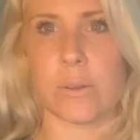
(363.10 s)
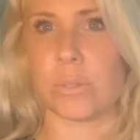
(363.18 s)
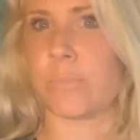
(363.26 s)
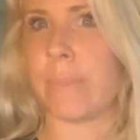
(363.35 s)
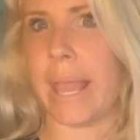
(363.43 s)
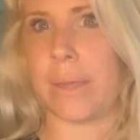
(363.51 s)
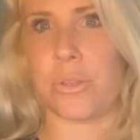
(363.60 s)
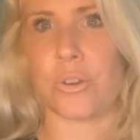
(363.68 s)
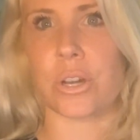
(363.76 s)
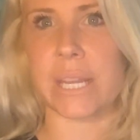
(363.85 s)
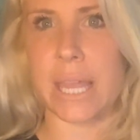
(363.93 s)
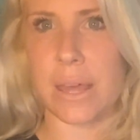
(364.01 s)
it was May
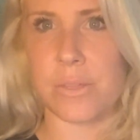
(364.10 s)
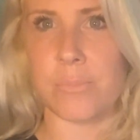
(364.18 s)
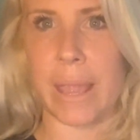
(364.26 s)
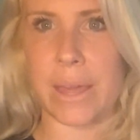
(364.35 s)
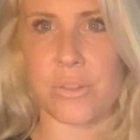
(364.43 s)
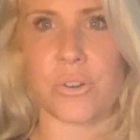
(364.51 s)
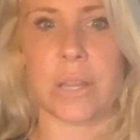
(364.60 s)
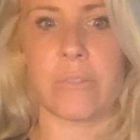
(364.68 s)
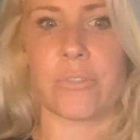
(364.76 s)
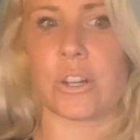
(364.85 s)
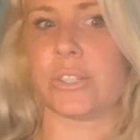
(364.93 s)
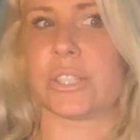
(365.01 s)
30th, May
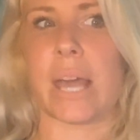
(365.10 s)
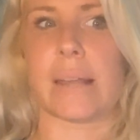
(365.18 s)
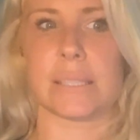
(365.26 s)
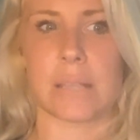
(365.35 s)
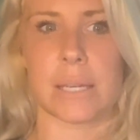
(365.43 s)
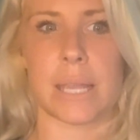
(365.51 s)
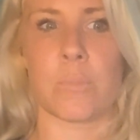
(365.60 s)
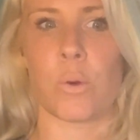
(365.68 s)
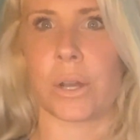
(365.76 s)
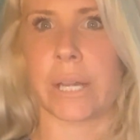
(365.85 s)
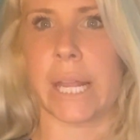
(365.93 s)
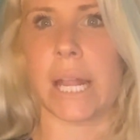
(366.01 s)
31st, that Sunday
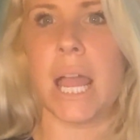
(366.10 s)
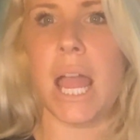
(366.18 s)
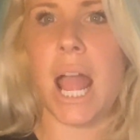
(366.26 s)
morning.